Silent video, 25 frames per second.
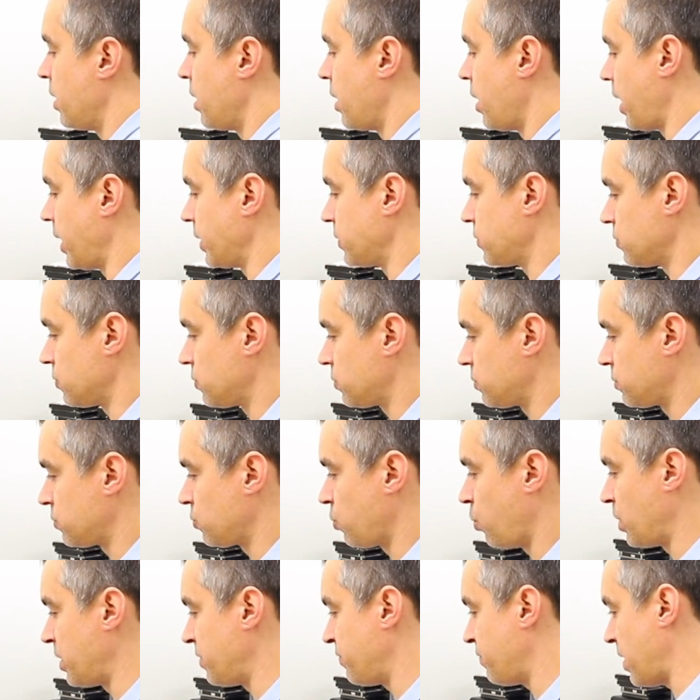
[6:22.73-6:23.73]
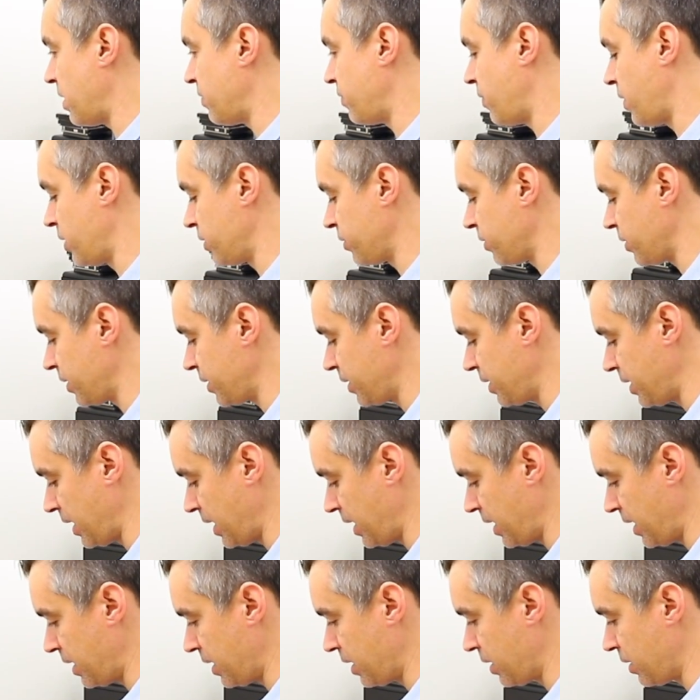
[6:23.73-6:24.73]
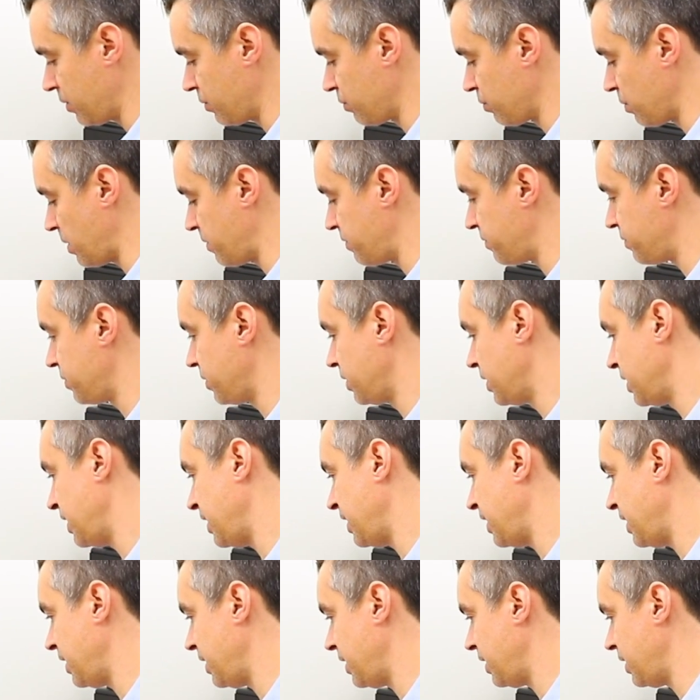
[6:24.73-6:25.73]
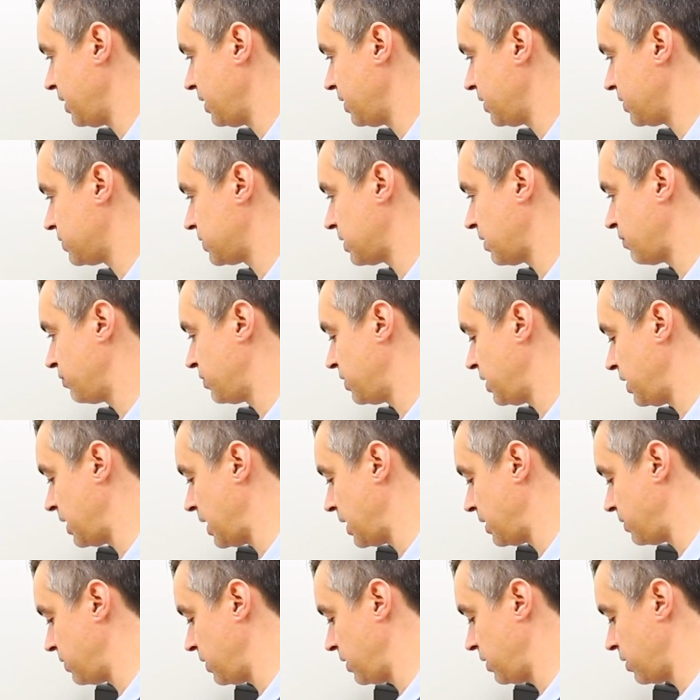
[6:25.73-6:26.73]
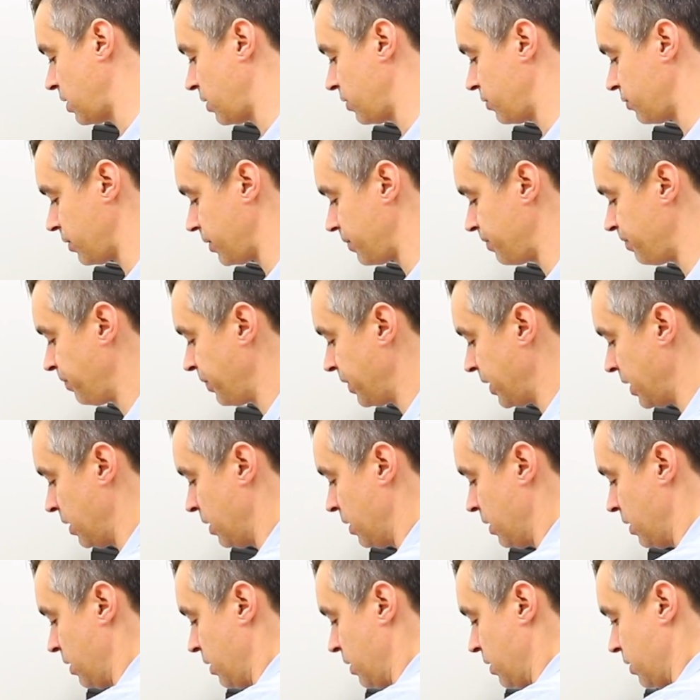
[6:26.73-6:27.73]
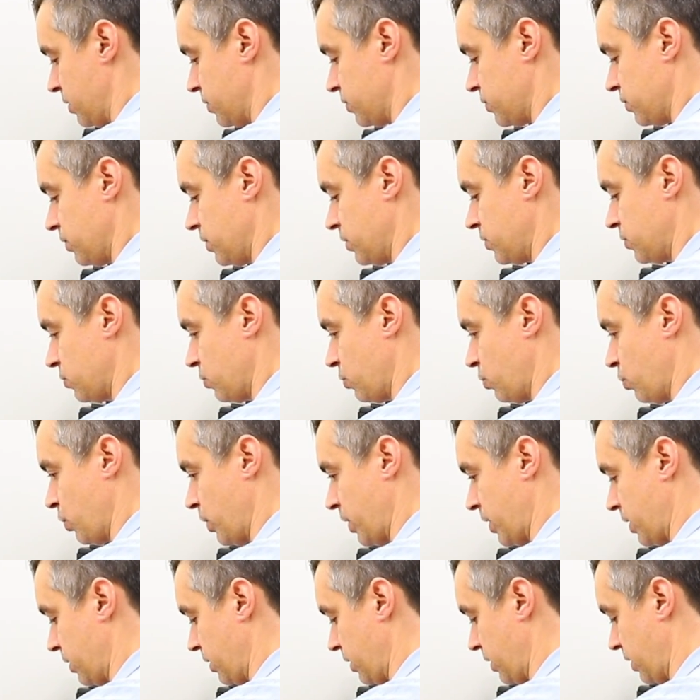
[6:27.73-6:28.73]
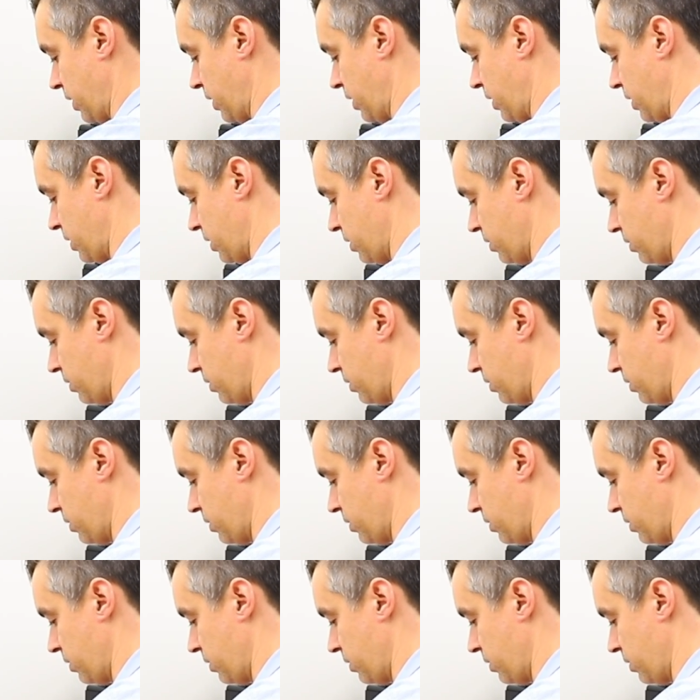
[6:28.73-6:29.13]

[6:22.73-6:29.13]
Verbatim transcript: All right, so 2500 and roughly 1,700, 1800. So let's quickly